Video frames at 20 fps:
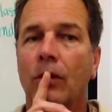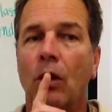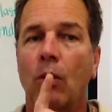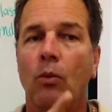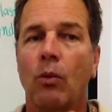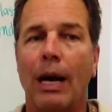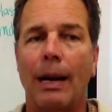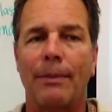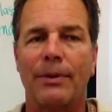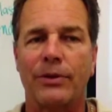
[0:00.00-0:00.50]

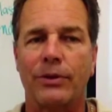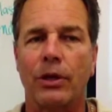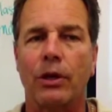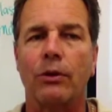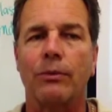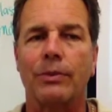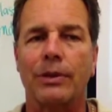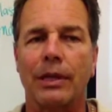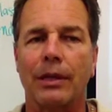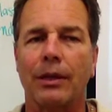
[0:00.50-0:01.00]

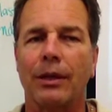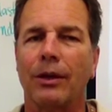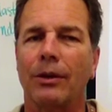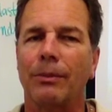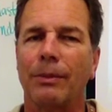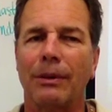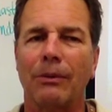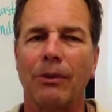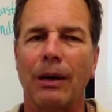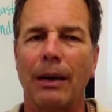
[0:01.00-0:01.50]
ribosomes in there,
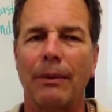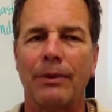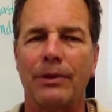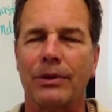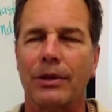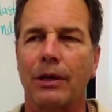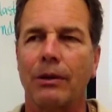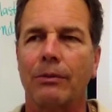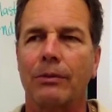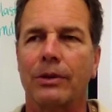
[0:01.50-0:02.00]
but
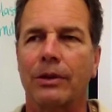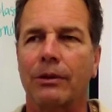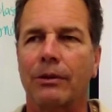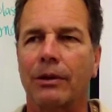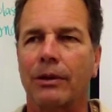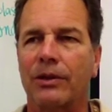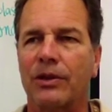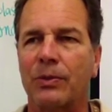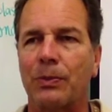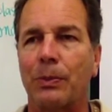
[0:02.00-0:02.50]
ribosomes are
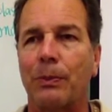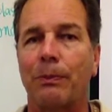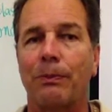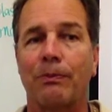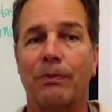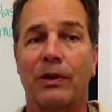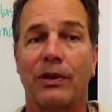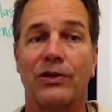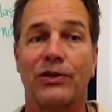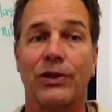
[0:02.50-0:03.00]

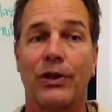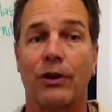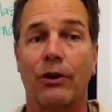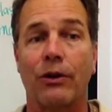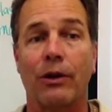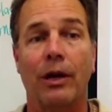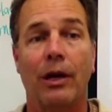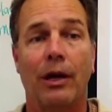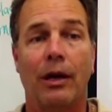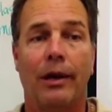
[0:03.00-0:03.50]

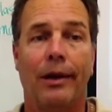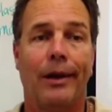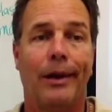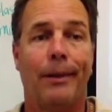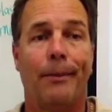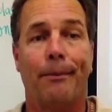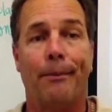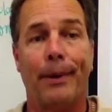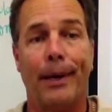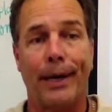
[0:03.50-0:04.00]
considered
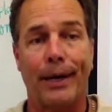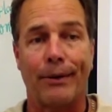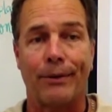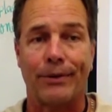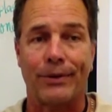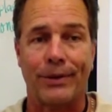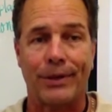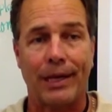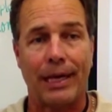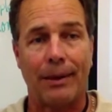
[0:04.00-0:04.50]

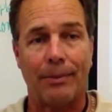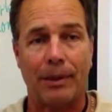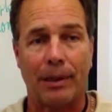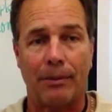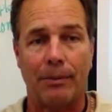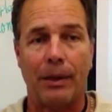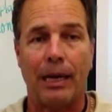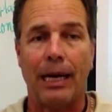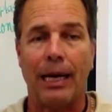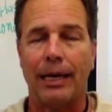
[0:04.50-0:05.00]

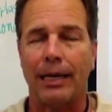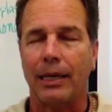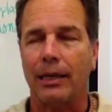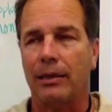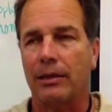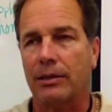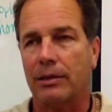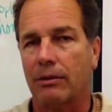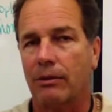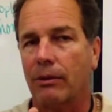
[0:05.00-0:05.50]
microscopic
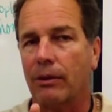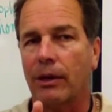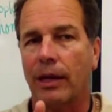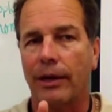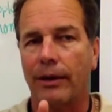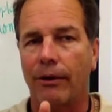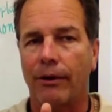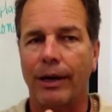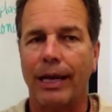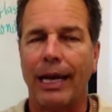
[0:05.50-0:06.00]
bodies. They
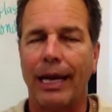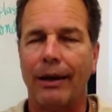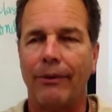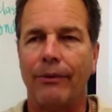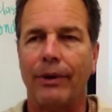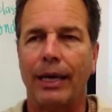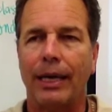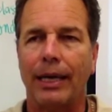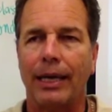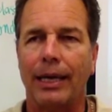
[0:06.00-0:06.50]
don't have
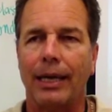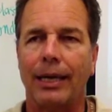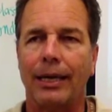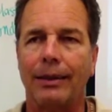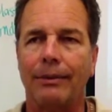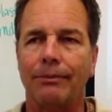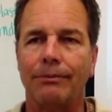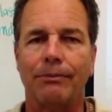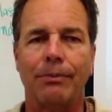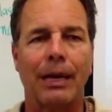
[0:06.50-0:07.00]

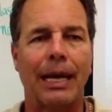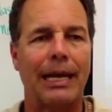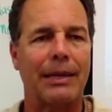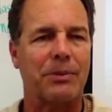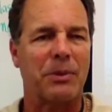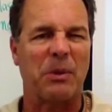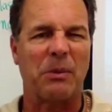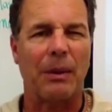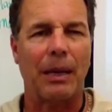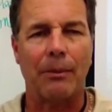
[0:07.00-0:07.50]
a
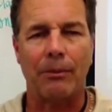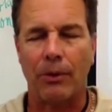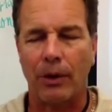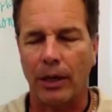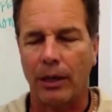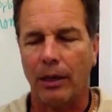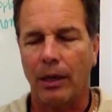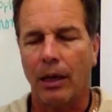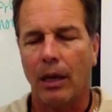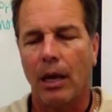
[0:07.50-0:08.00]
plasma
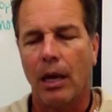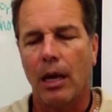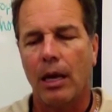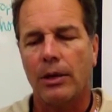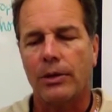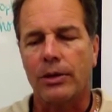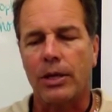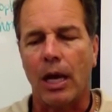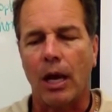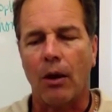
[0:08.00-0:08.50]
membrane.
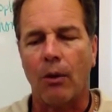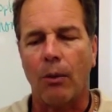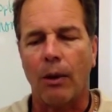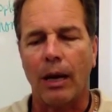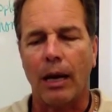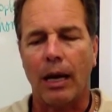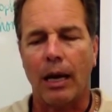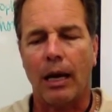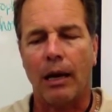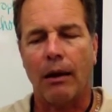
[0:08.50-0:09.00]

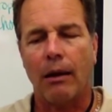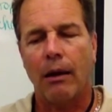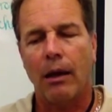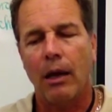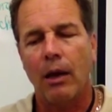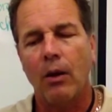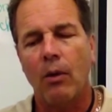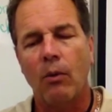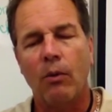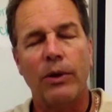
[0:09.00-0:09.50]
So
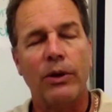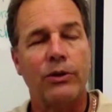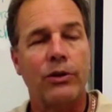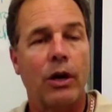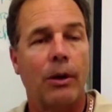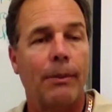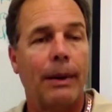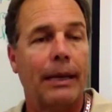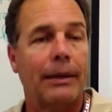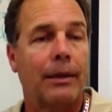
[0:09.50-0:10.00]
when you're
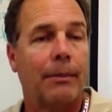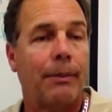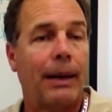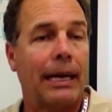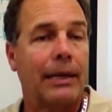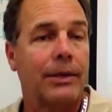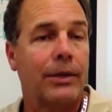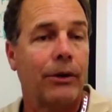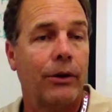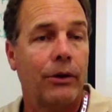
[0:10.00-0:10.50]
talking about the
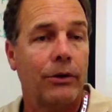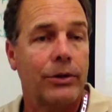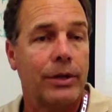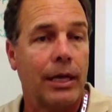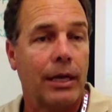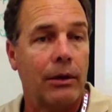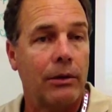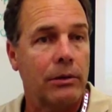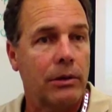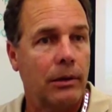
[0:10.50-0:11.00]
bacterial
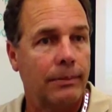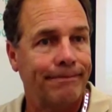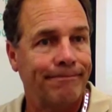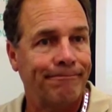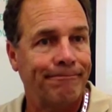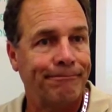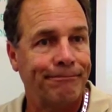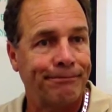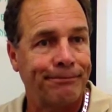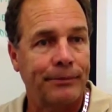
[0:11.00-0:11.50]
cells,
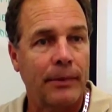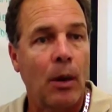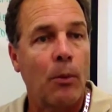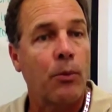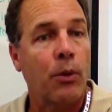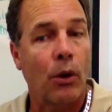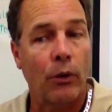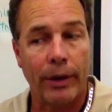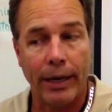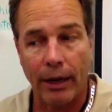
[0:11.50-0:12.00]

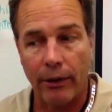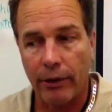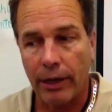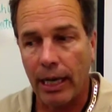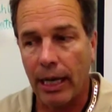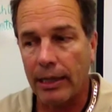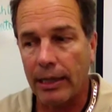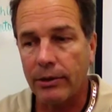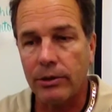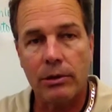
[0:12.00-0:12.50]

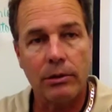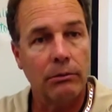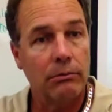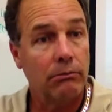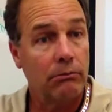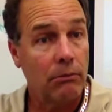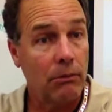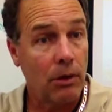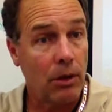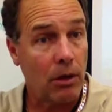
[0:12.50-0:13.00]
prokaryotes,
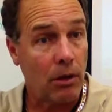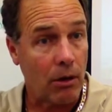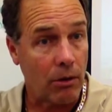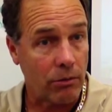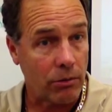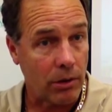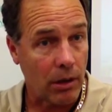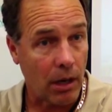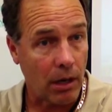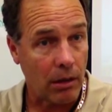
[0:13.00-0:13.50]

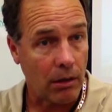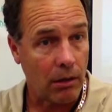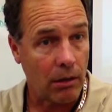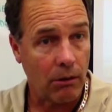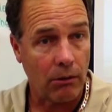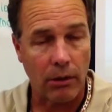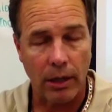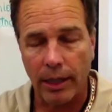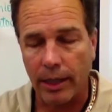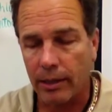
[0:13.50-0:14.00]
there's not a
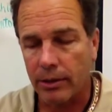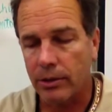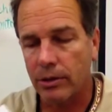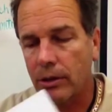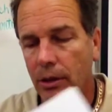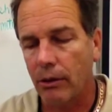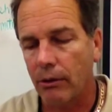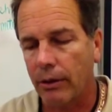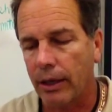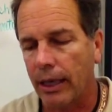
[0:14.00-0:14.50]
nucleus.
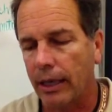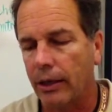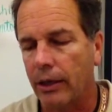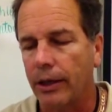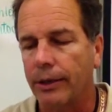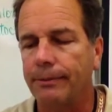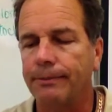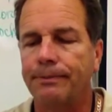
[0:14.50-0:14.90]
Okay, good.